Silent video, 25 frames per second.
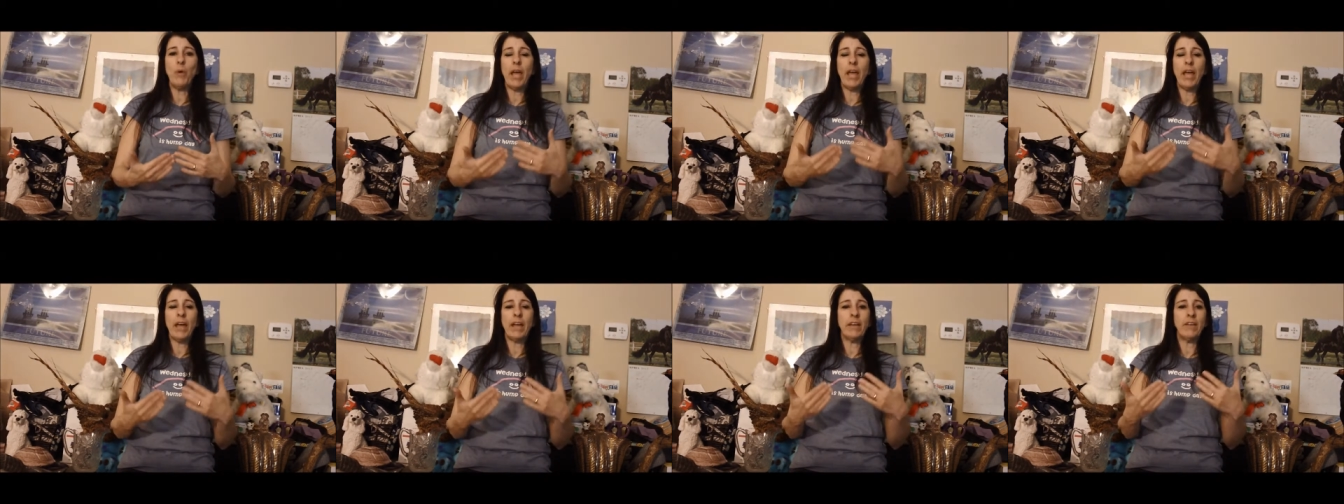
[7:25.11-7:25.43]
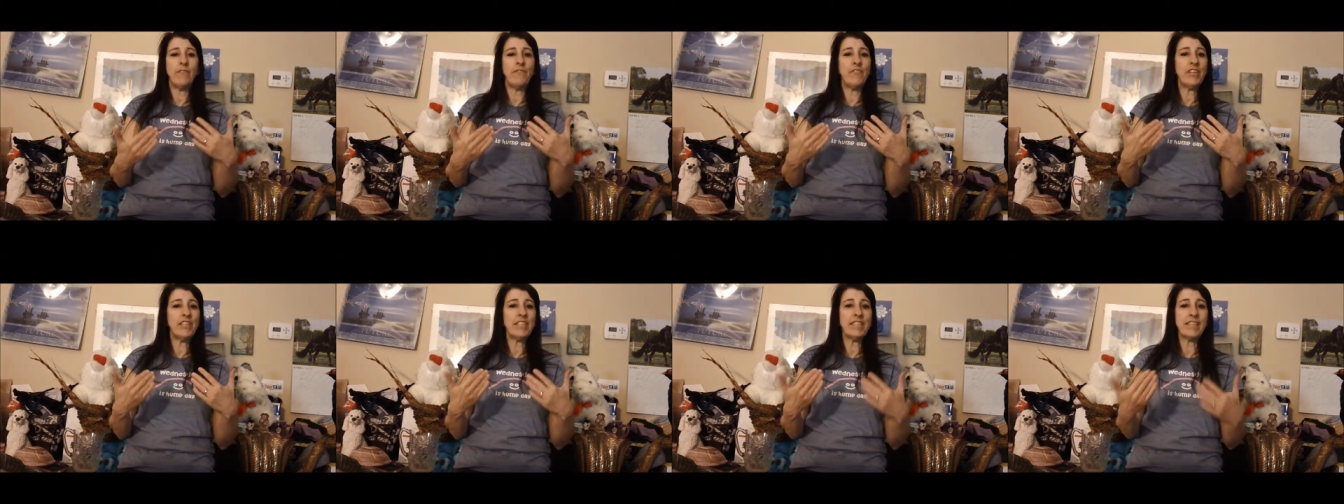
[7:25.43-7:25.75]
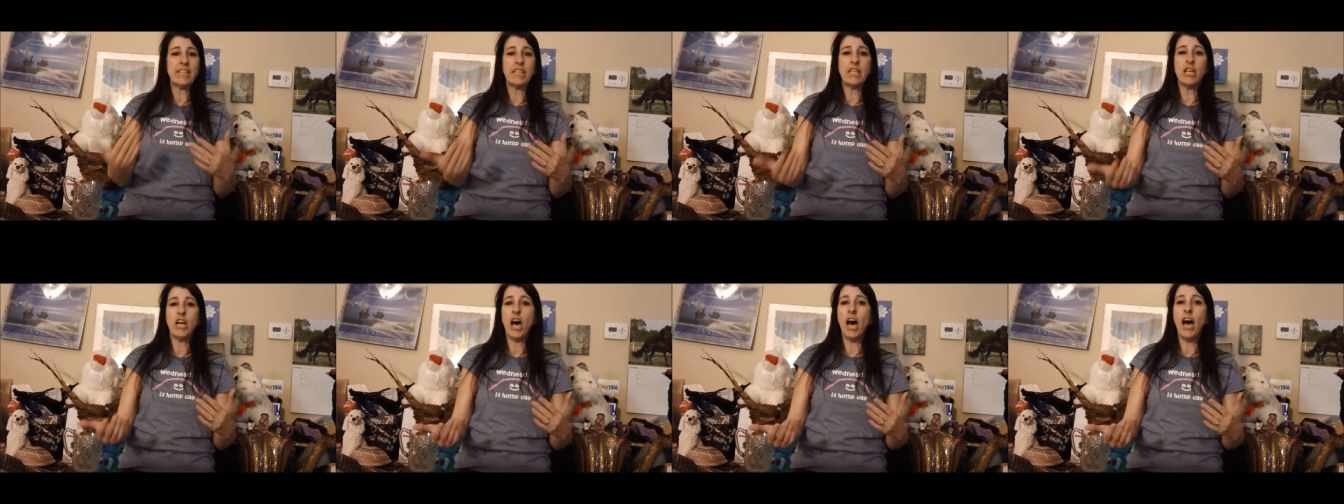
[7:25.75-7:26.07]
And if it's
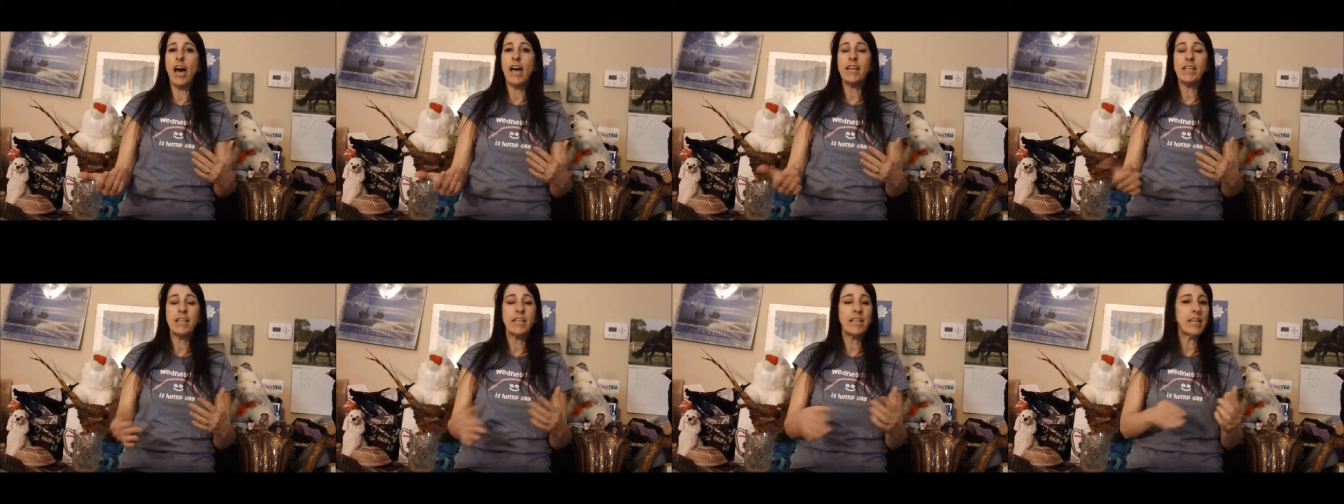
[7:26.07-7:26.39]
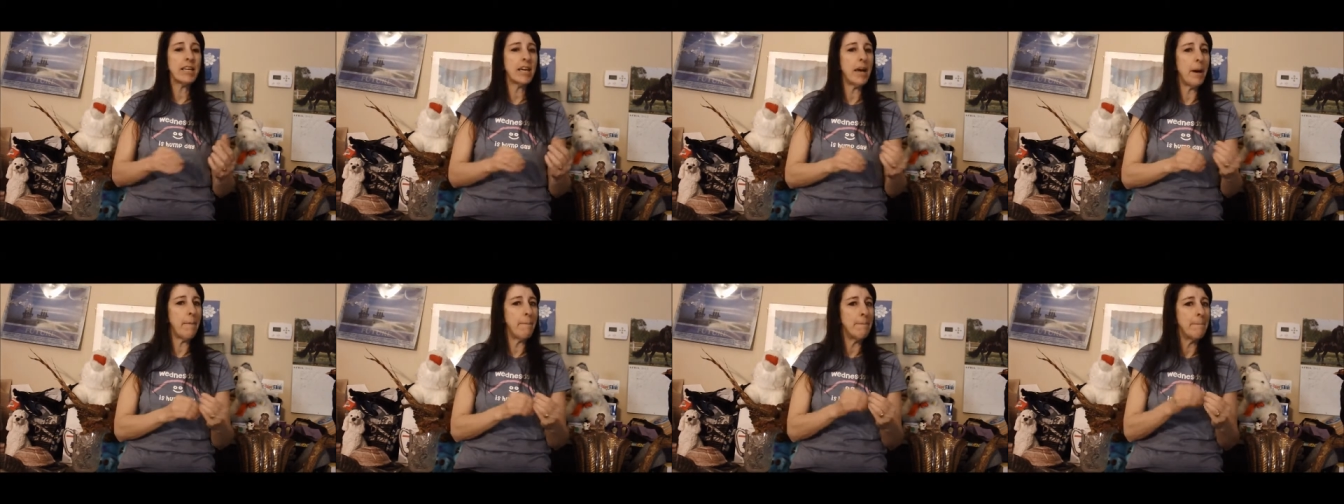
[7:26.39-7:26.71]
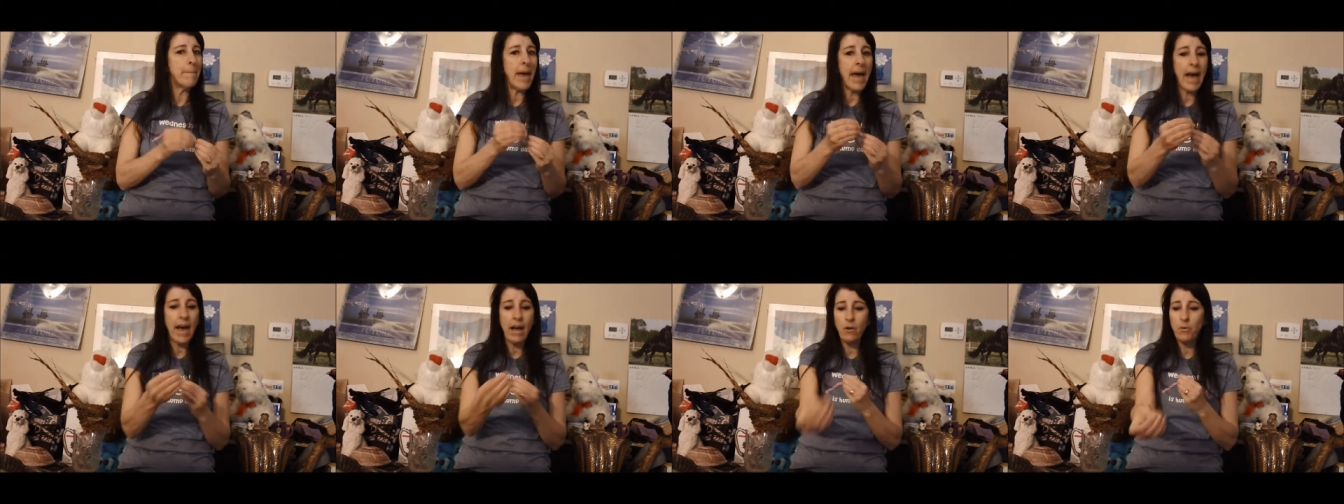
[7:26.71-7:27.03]
not, come
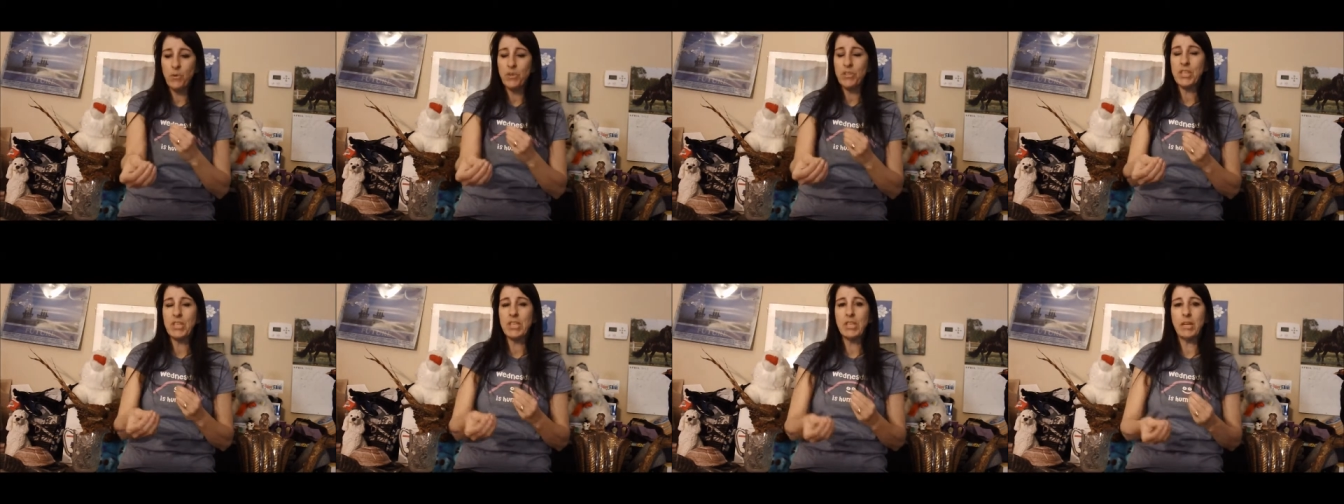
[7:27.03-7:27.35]
back with a